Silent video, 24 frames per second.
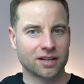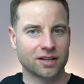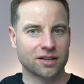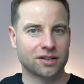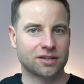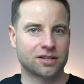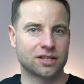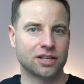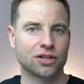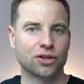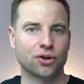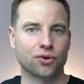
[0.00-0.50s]

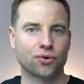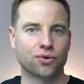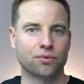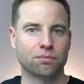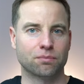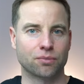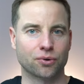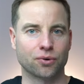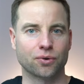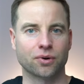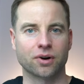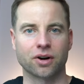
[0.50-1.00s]
seen your
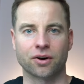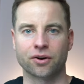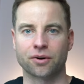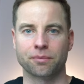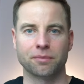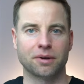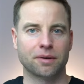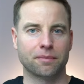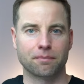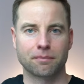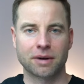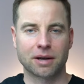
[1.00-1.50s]
book or
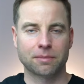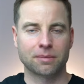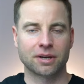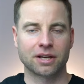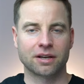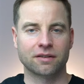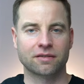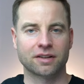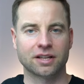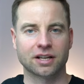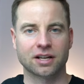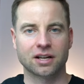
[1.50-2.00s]

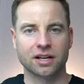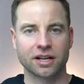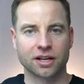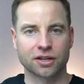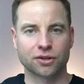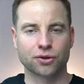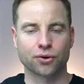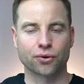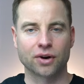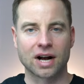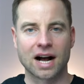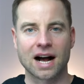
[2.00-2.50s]
maybe even
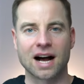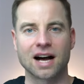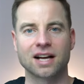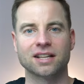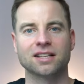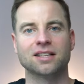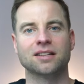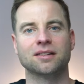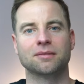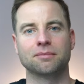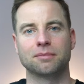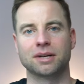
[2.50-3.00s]
clicked your
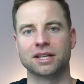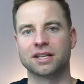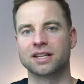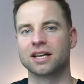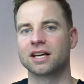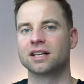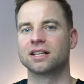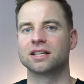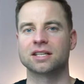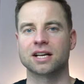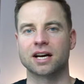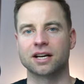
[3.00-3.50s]
ad, but
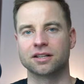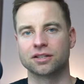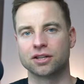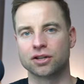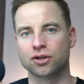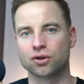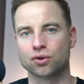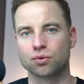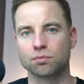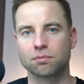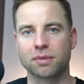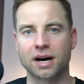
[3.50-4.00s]
they
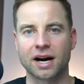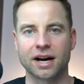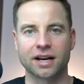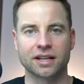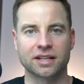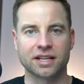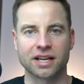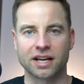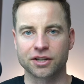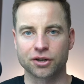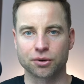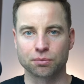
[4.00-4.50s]
decided to buy
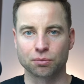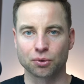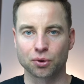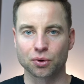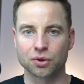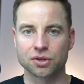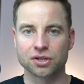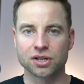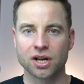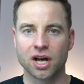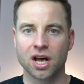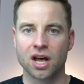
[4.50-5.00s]
the other
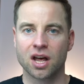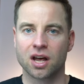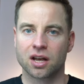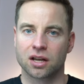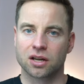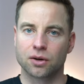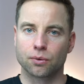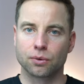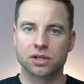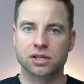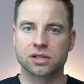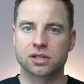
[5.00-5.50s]
books,
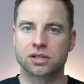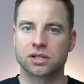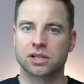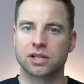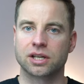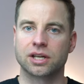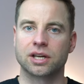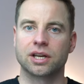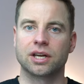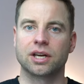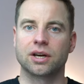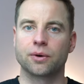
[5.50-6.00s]
you will
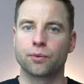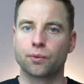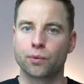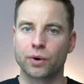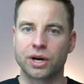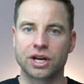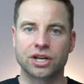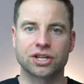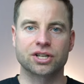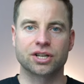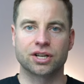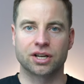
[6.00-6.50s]
see
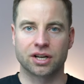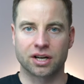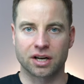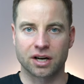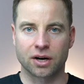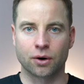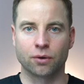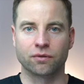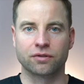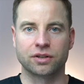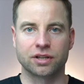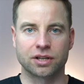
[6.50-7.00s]
which
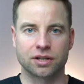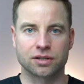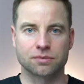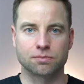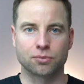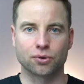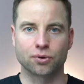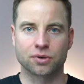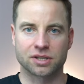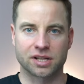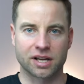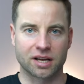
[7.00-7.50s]
of these
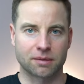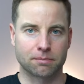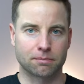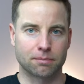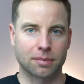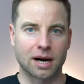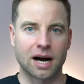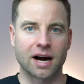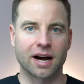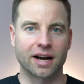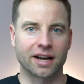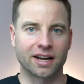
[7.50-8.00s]
books they
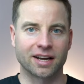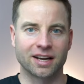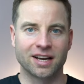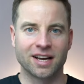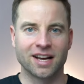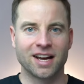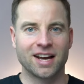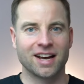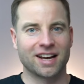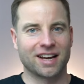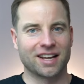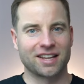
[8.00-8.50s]
buy,
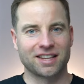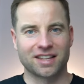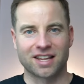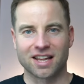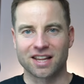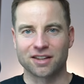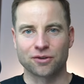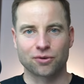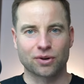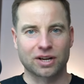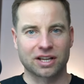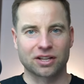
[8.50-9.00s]
and
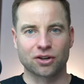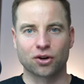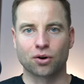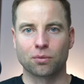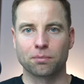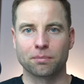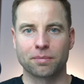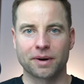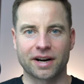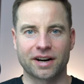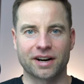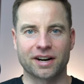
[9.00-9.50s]
then you can
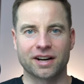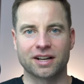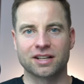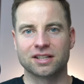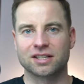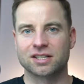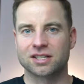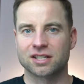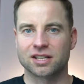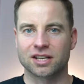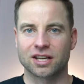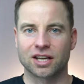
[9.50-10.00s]
compare
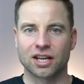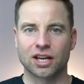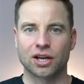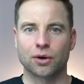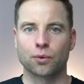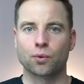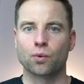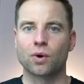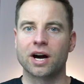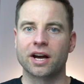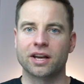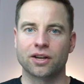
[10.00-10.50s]
and see
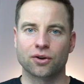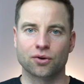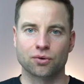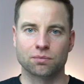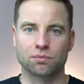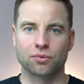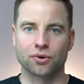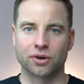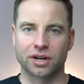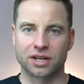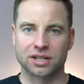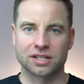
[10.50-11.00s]
why your
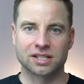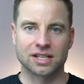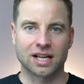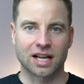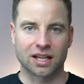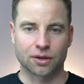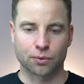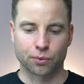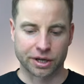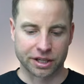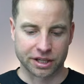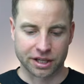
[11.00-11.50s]
book is
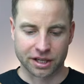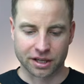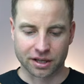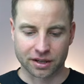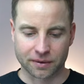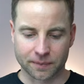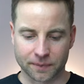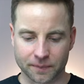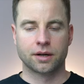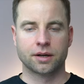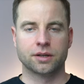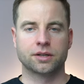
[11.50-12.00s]
not
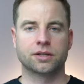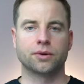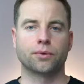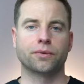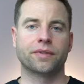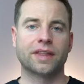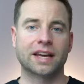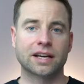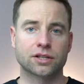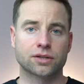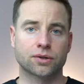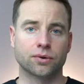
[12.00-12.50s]
winning. So
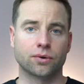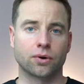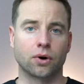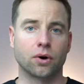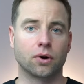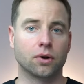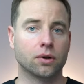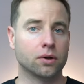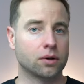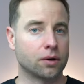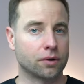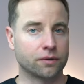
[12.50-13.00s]
thanks to
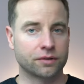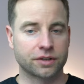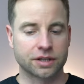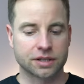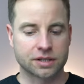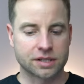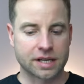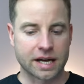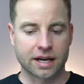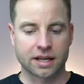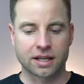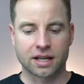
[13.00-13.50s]
all of
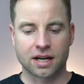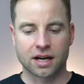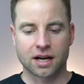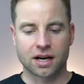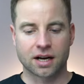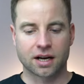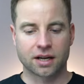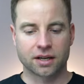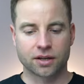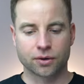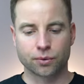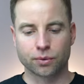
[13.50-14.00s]
this
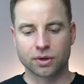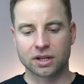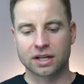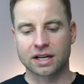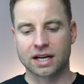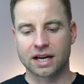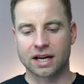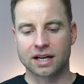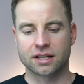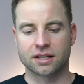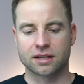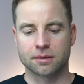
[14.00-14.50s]
data, you will
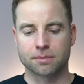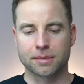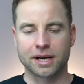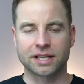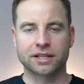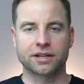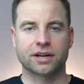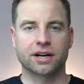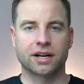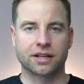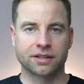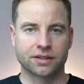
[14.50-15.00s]
get the
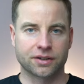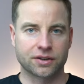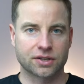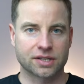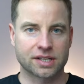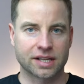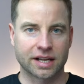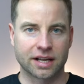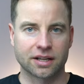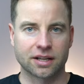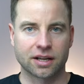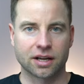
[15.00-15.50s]
better
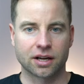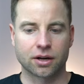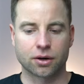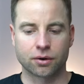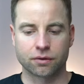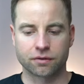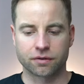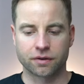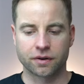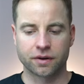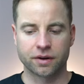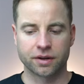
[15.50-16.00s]
understanding
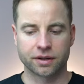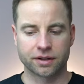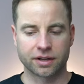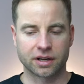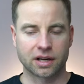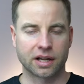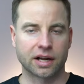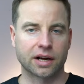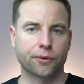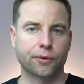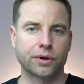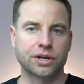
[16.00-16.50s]
of the
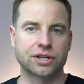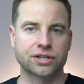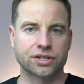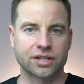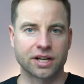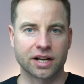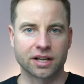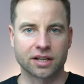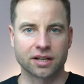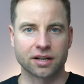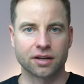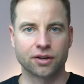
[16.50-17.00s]
language
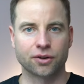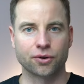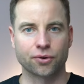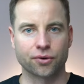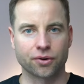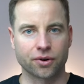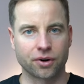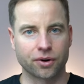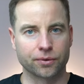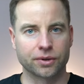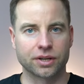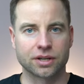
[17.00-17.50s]
that
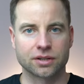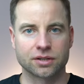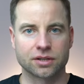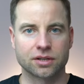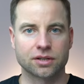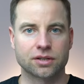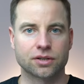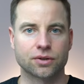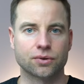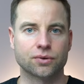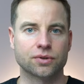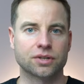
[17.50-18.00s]
your audience
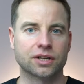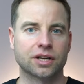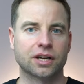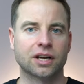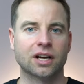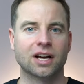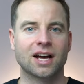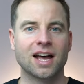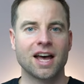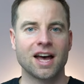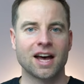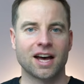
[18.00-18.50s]
is
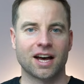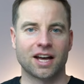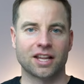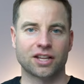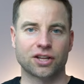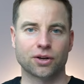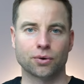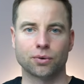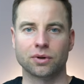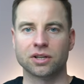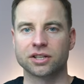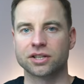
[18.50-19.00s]
using,
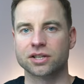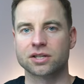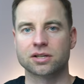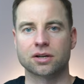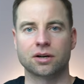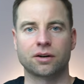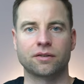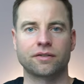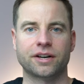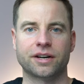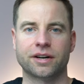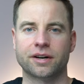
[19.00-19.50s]
and you will
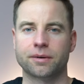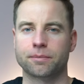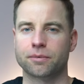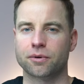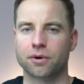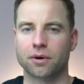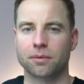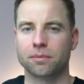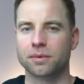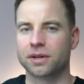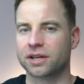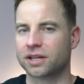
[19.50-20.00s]
discover
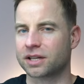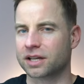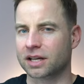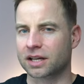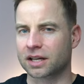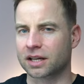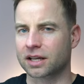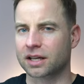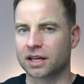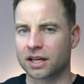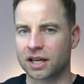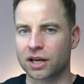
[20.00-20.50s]
probably the
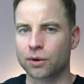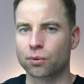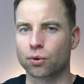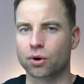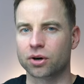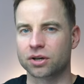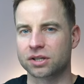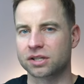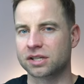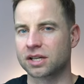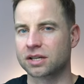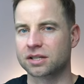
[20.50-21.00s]

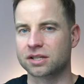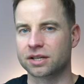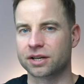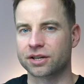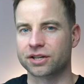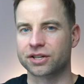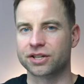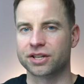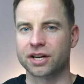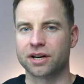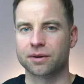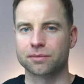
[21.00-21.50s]
keywords, the
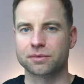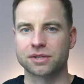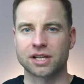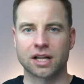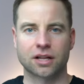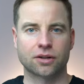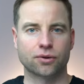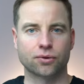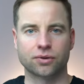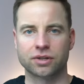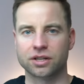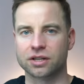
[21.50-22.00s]
search terms
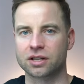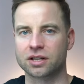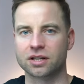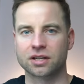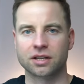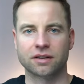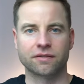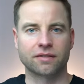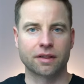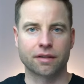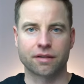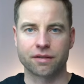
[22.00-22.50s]
that you didn't
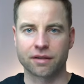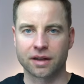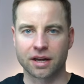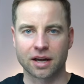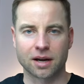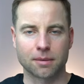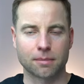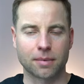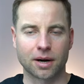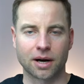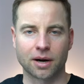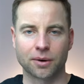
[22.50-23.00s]
even
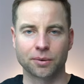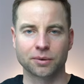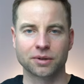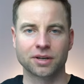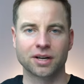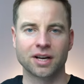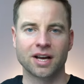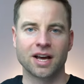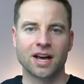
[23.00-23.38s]
think about,